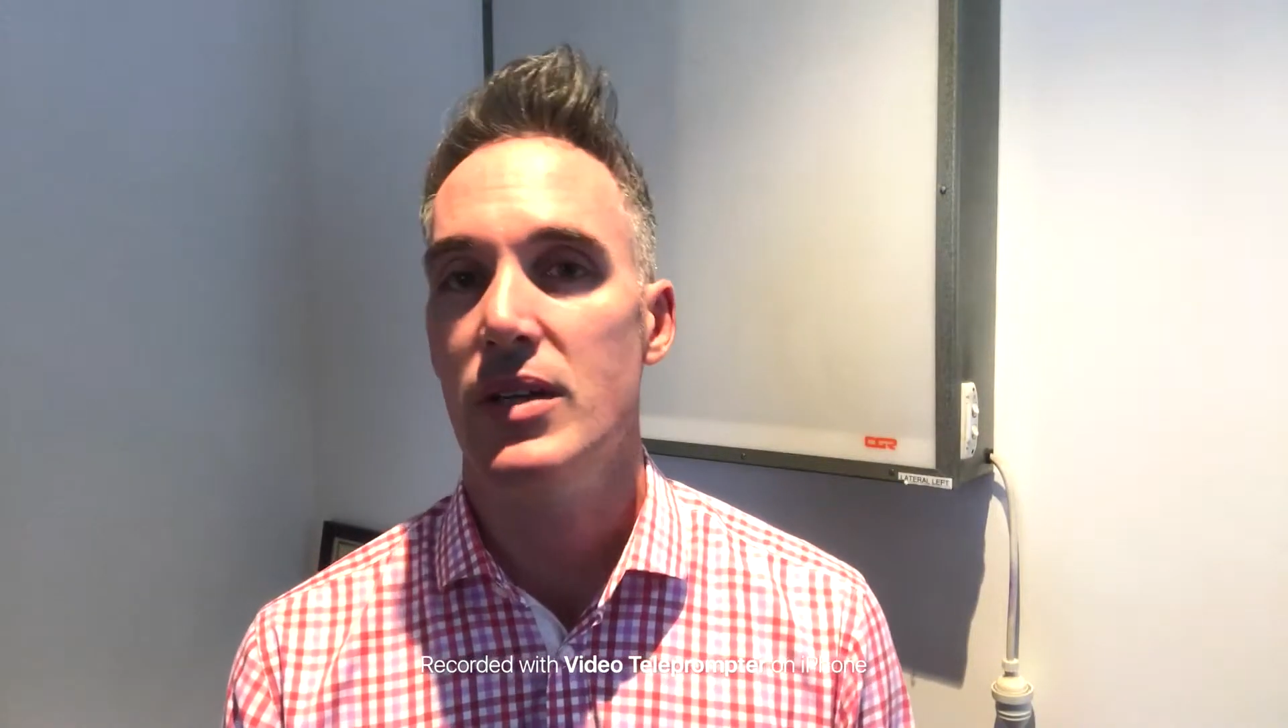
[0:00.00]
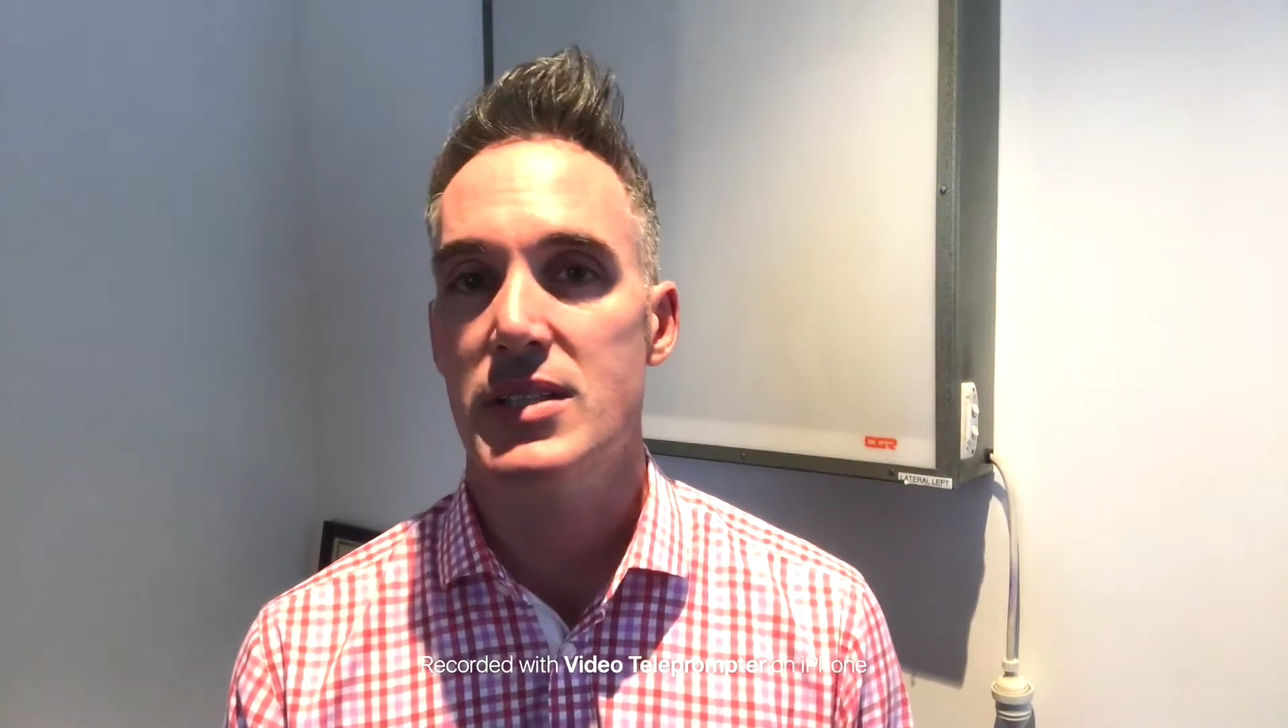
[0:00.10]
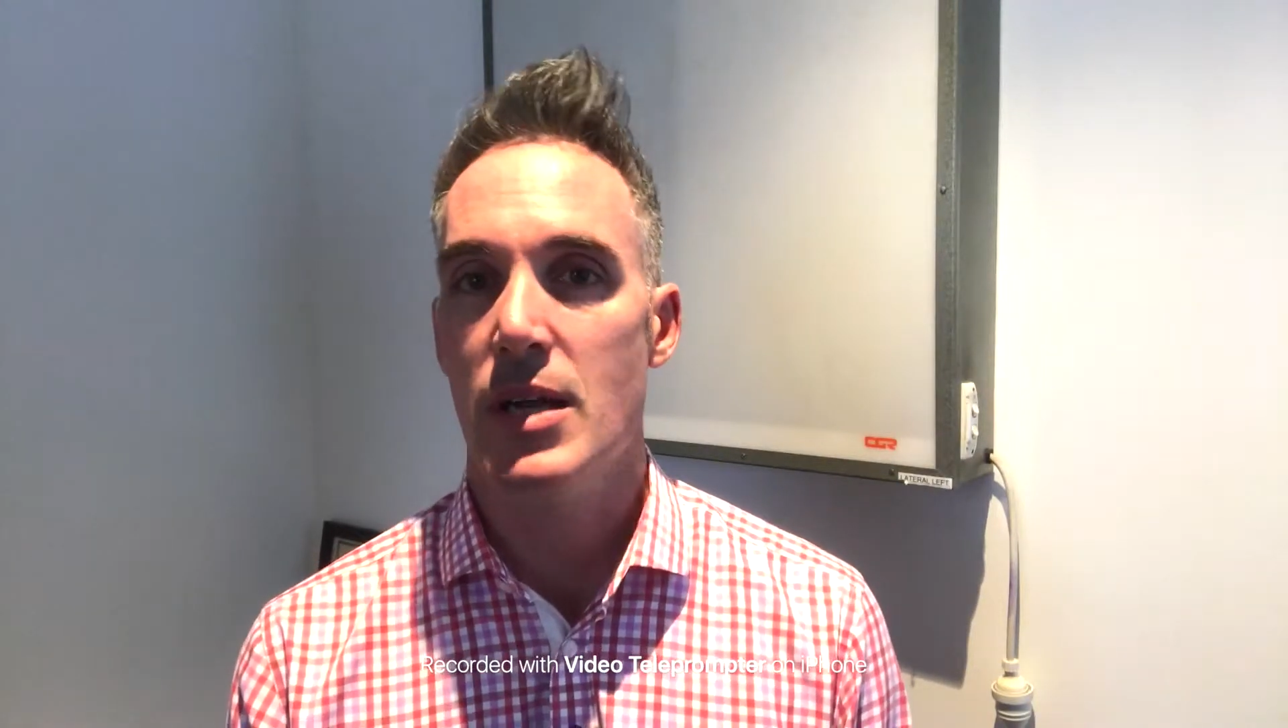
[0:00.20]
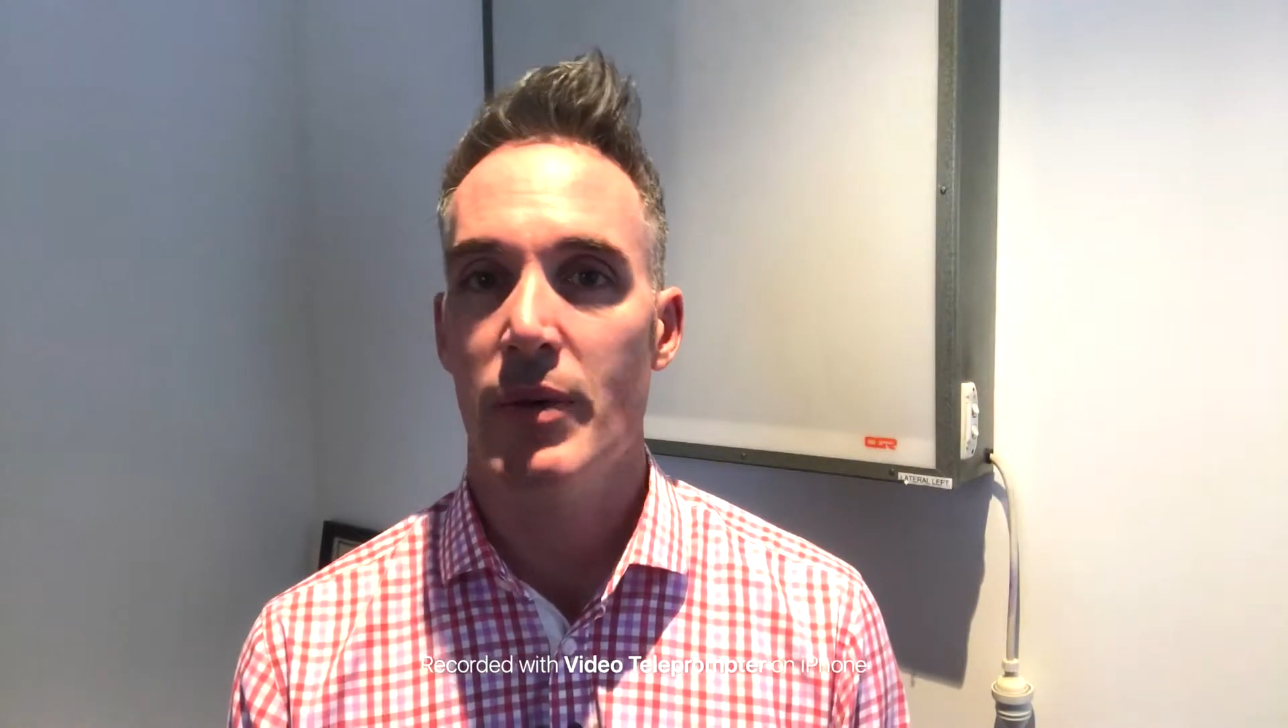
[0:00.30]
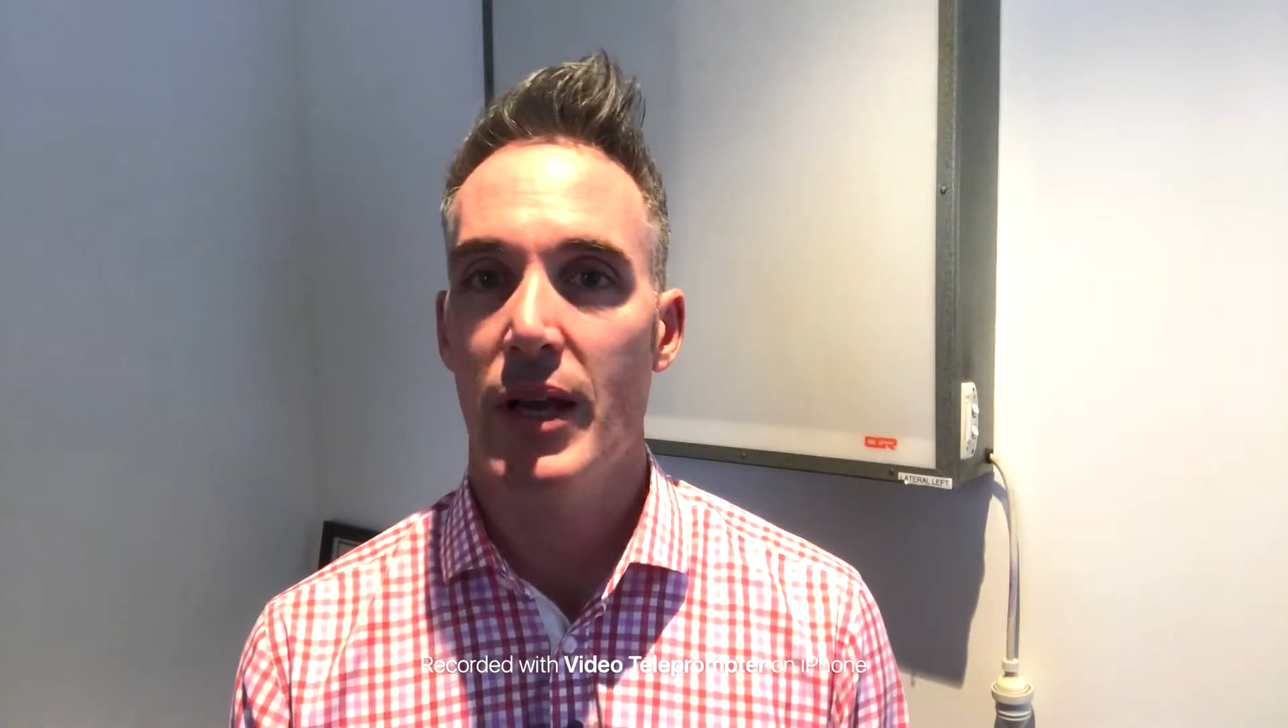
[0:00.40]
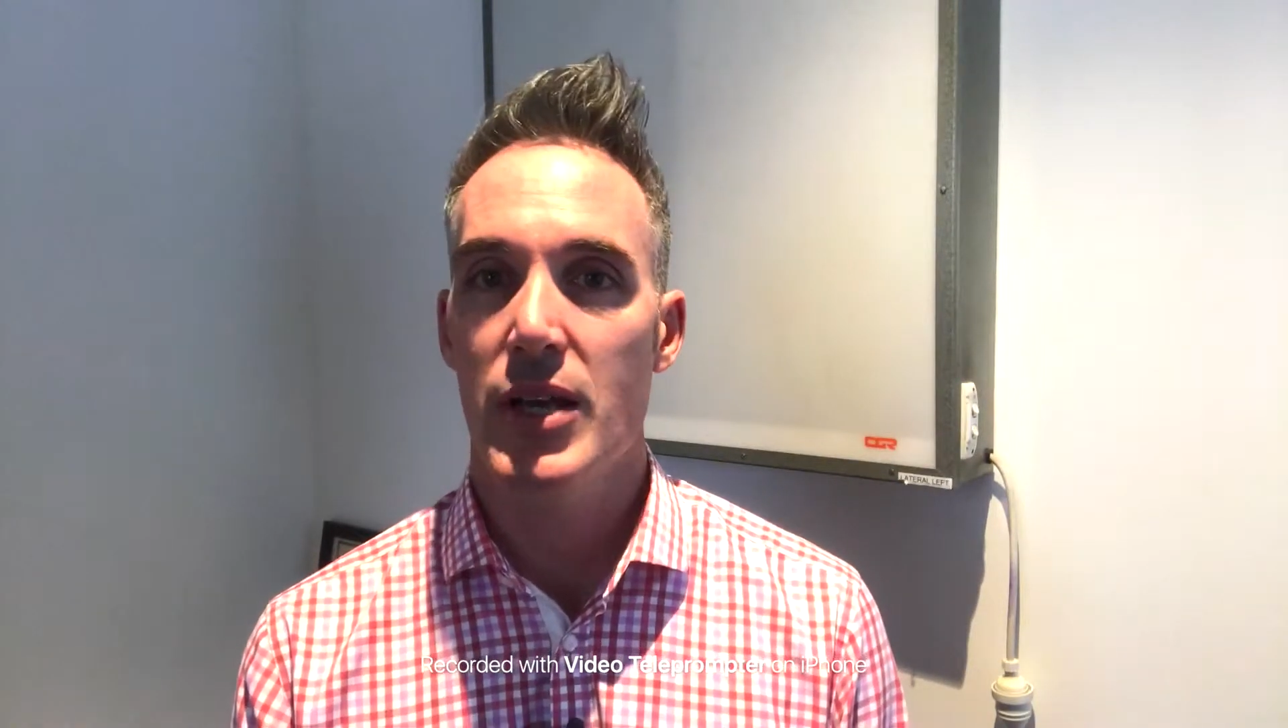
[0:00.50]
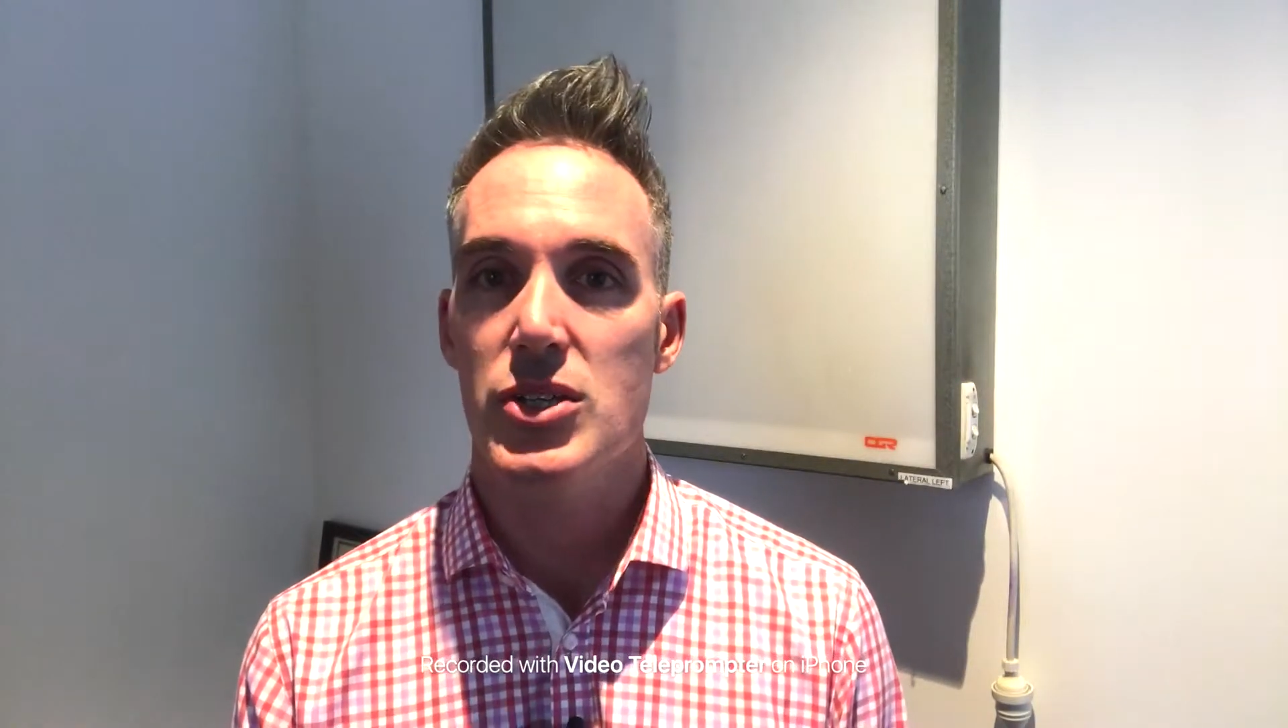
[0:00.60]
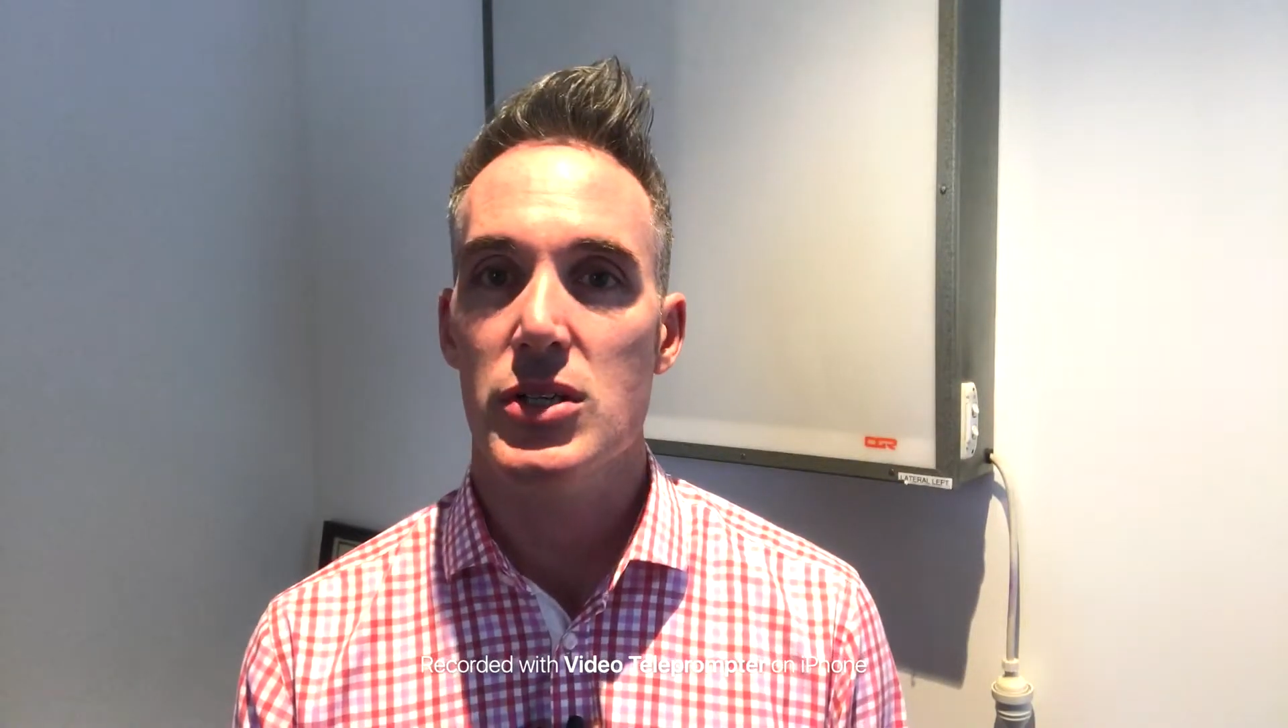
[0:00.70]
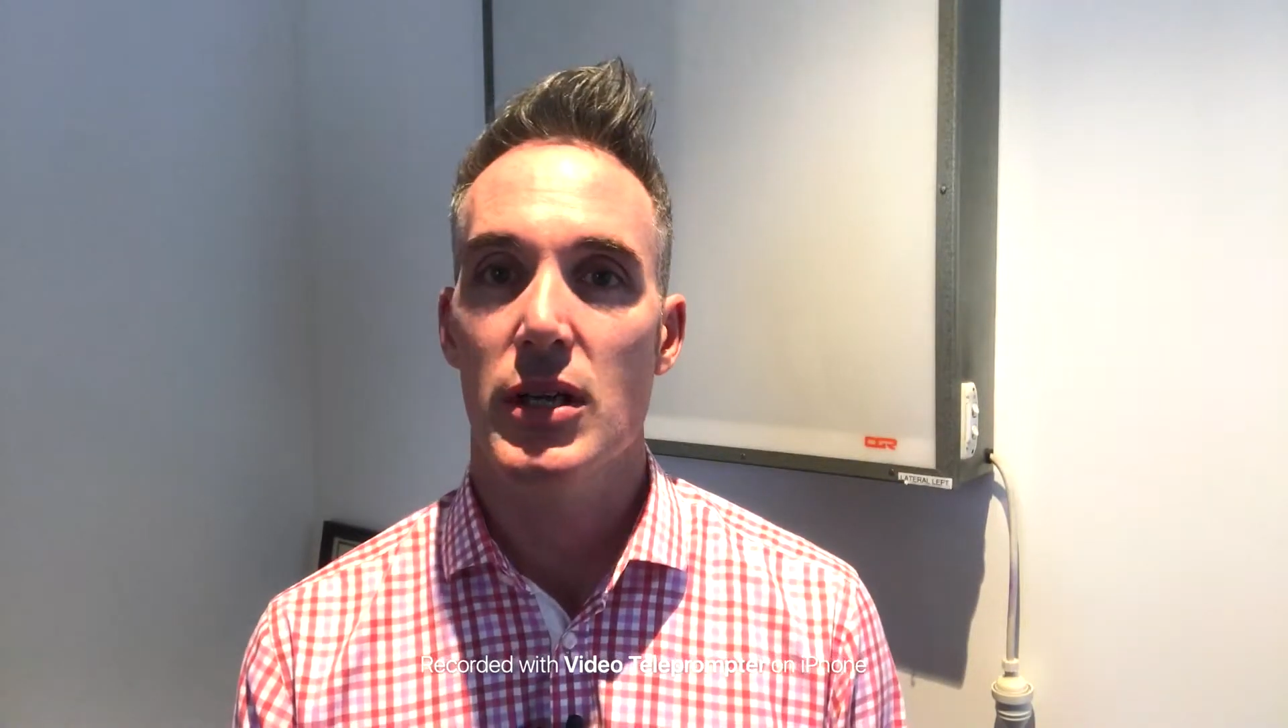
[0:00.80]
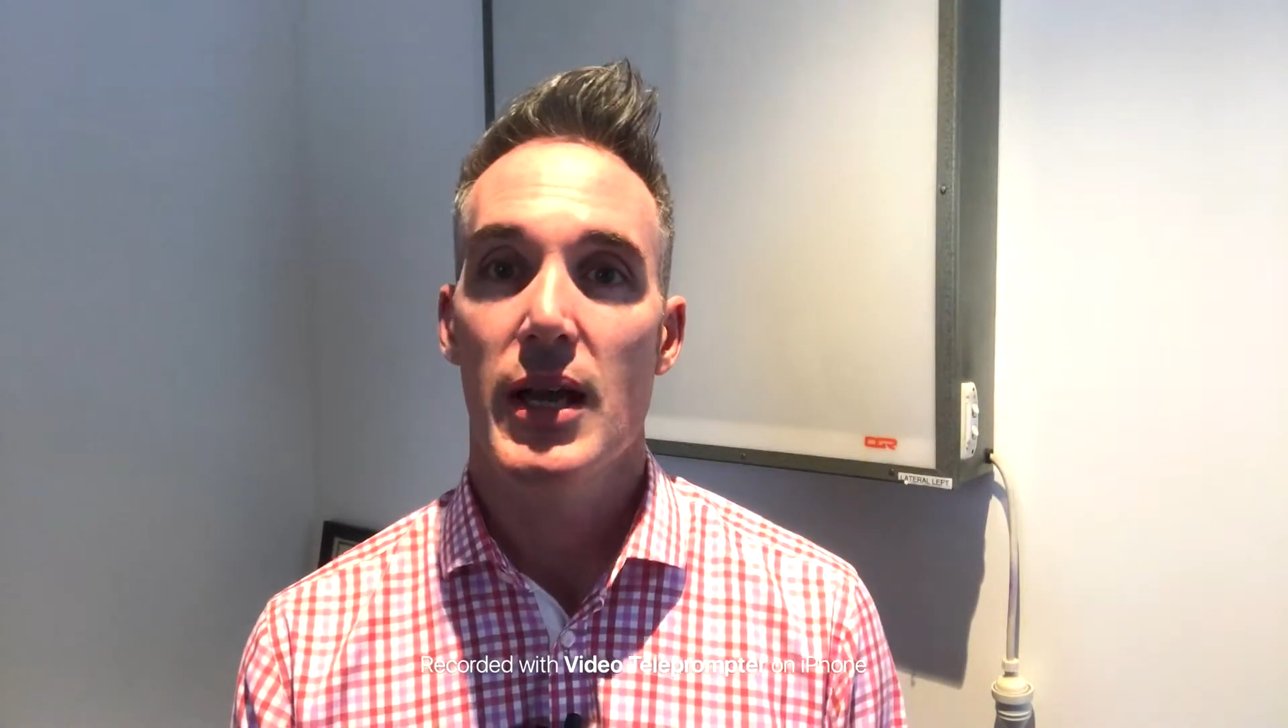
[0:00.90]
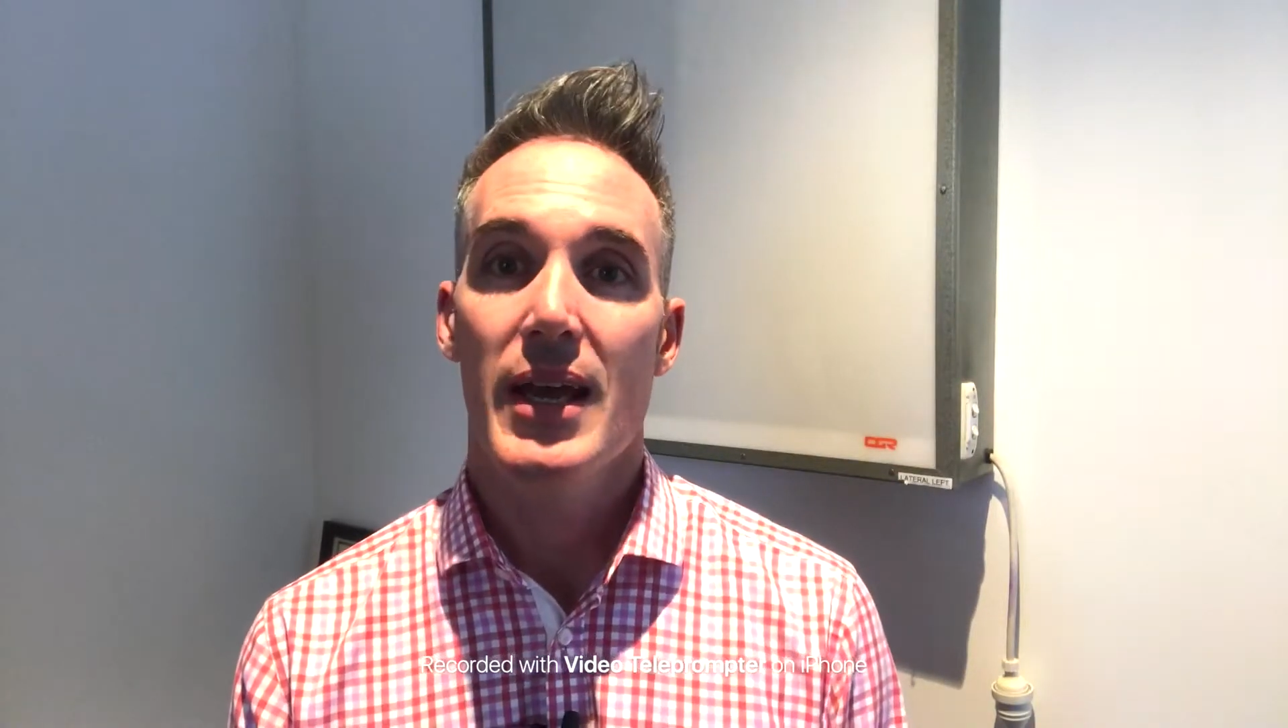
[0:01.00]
examination